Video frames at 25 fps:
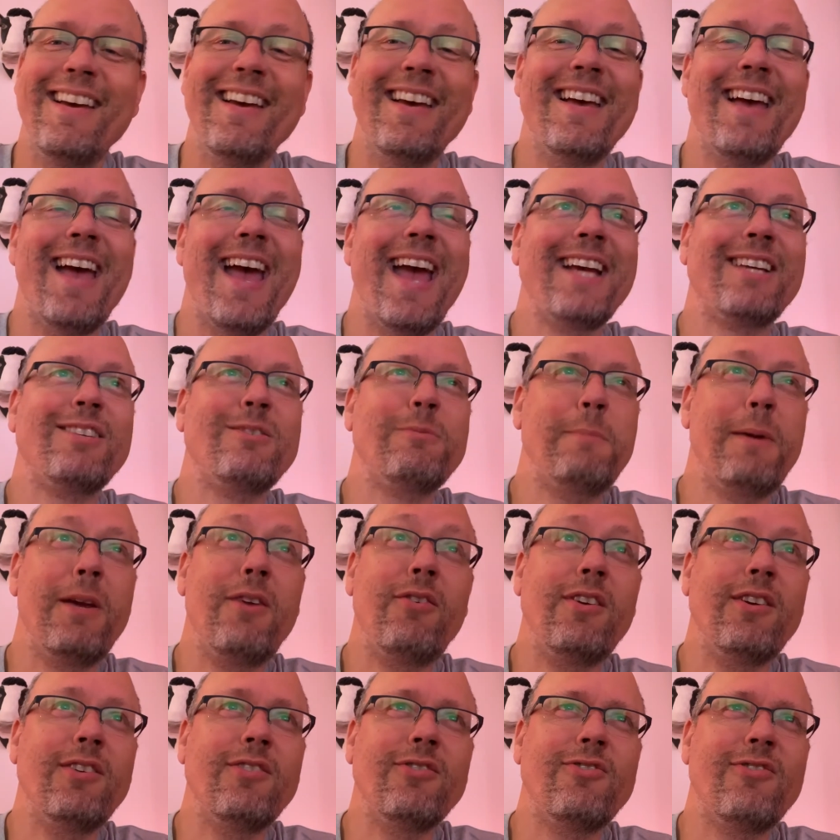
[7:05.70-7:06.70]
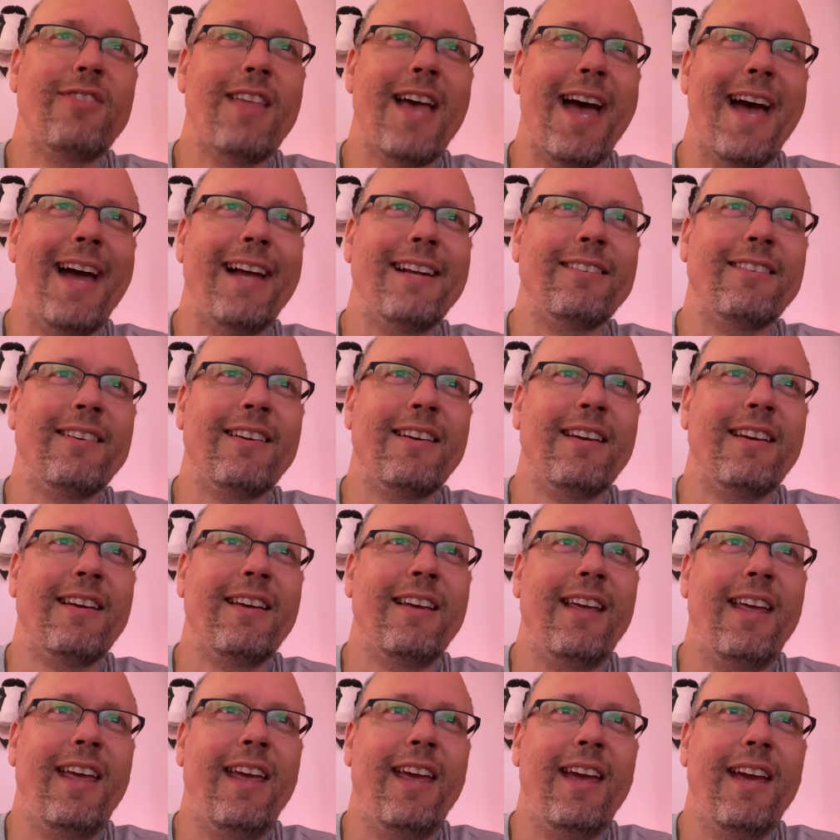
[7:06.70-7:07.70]
experience that,
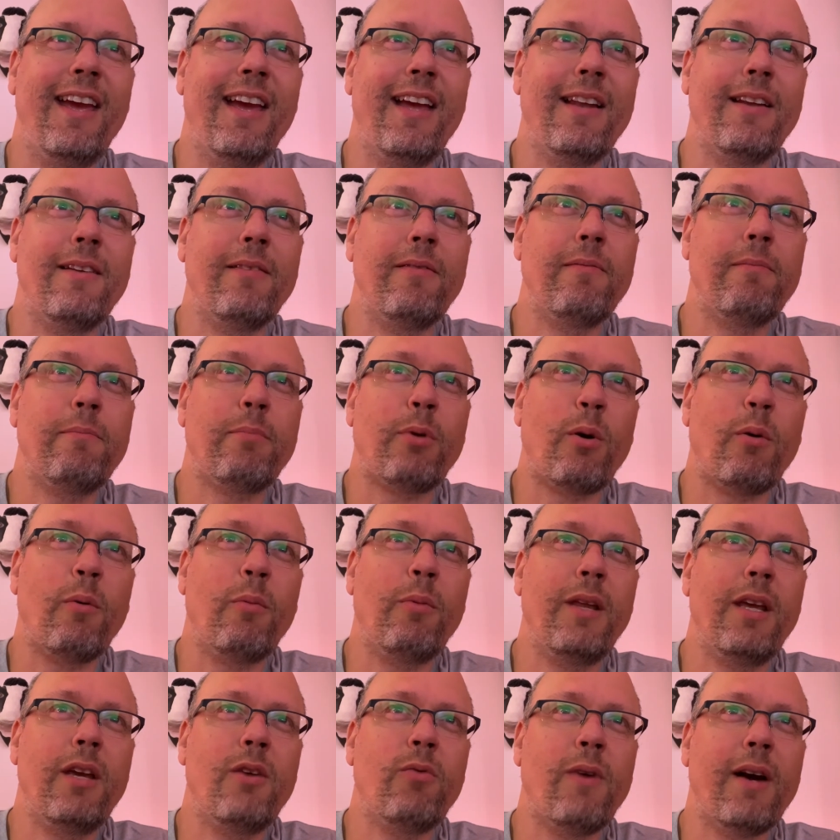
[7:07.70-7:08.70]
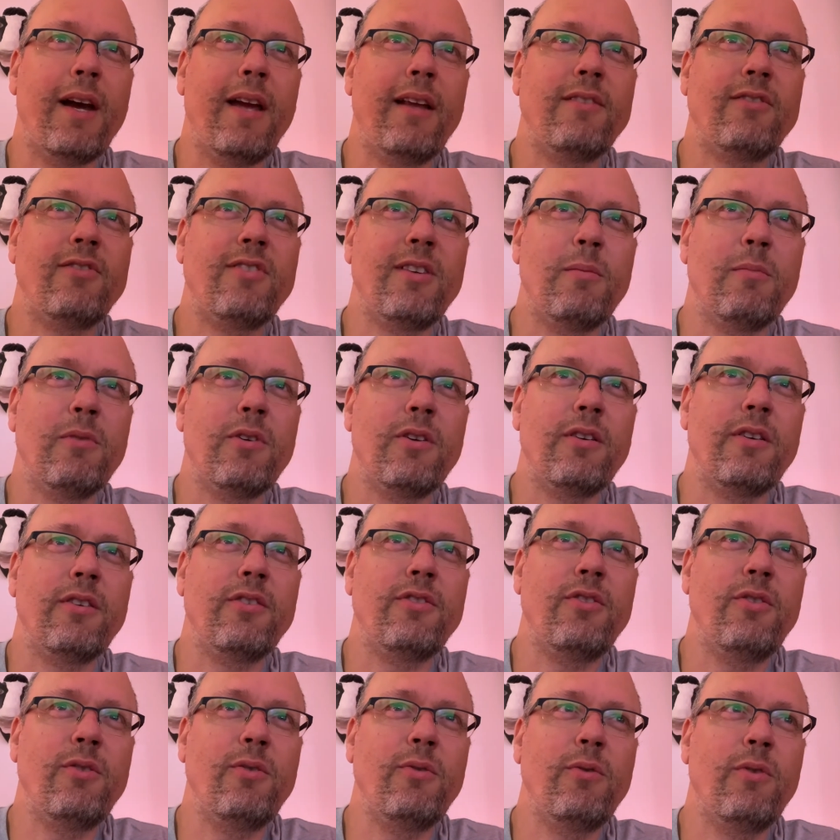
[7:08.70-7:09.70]
and probably quite similar
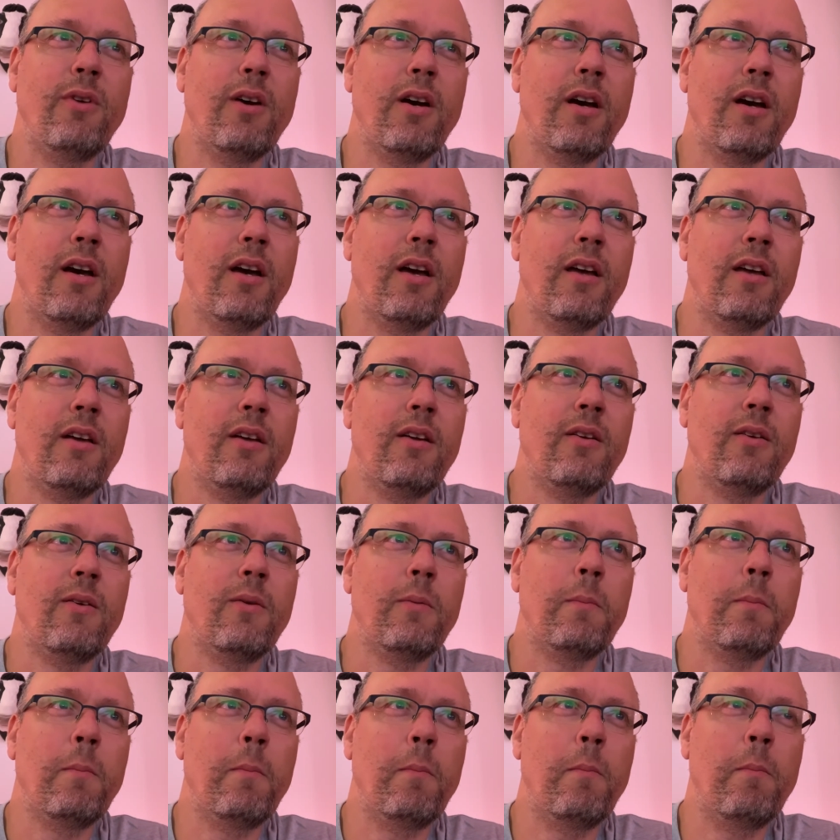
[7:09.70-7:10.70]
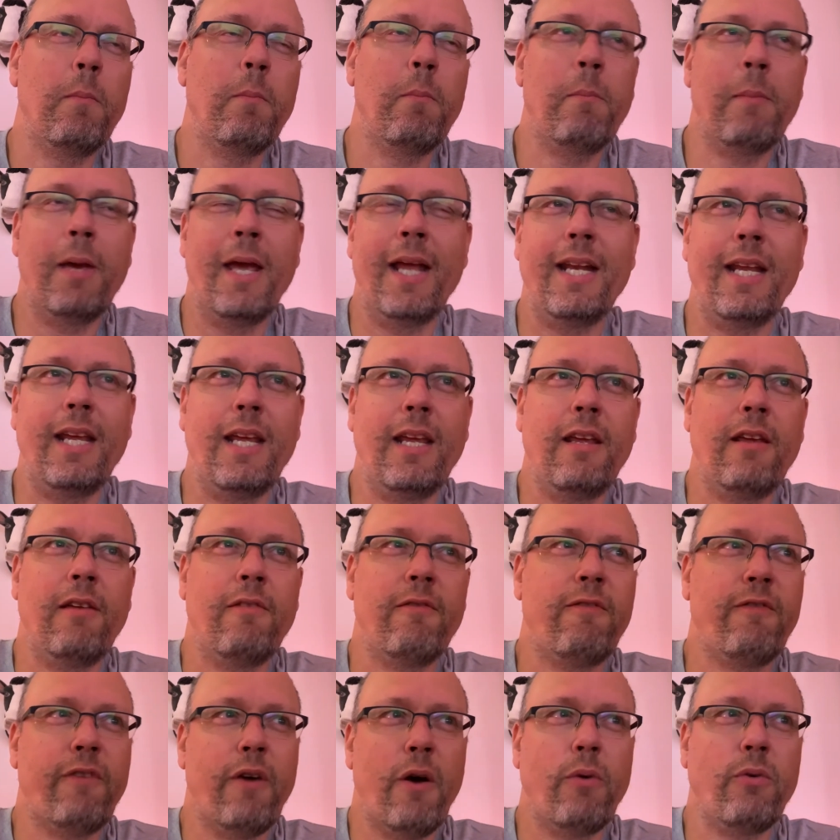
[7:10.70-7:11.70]
to many
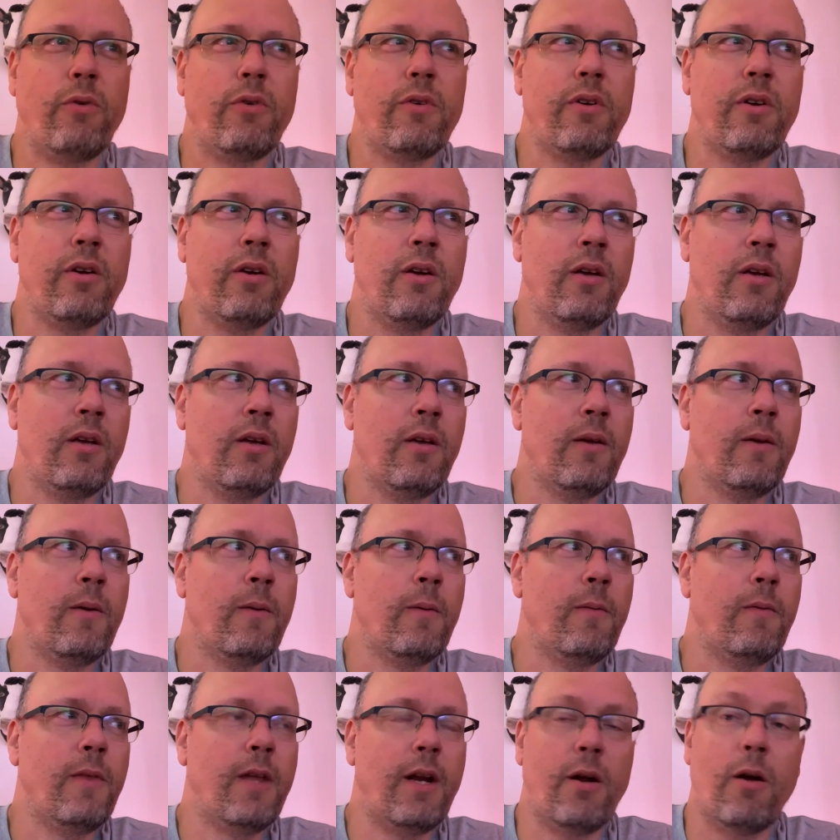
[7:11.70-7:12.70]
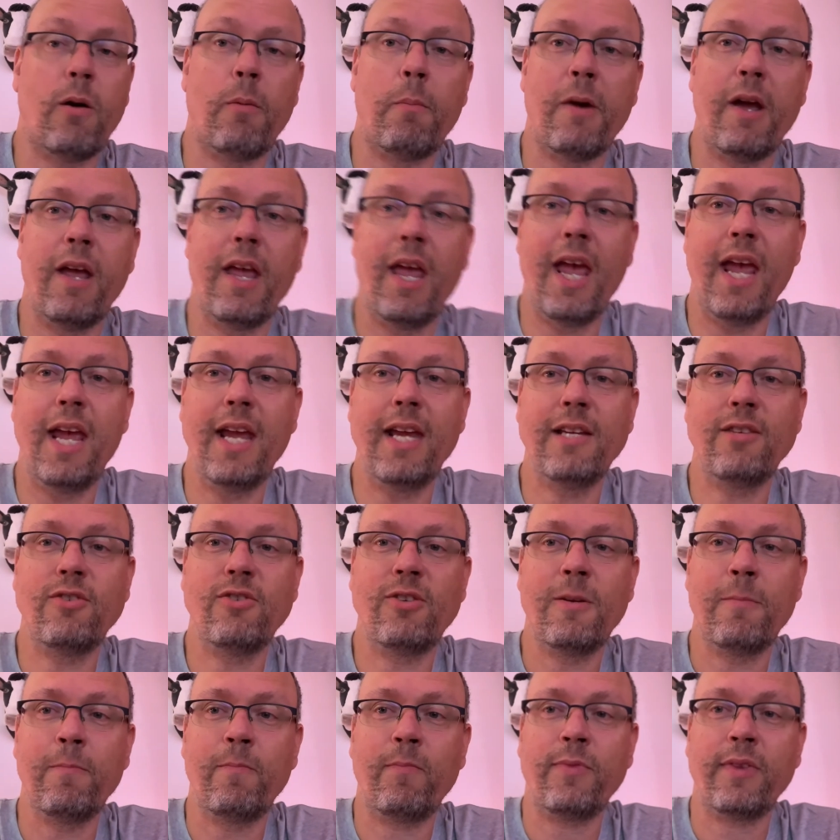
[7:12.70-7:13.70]
folk that are my
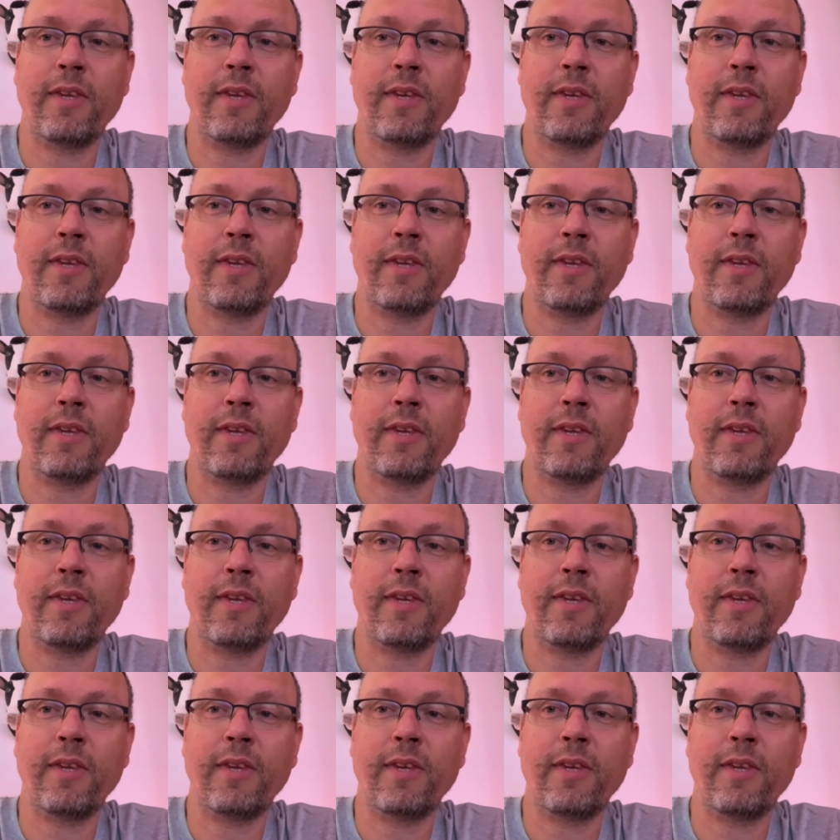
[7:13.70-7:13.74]
age.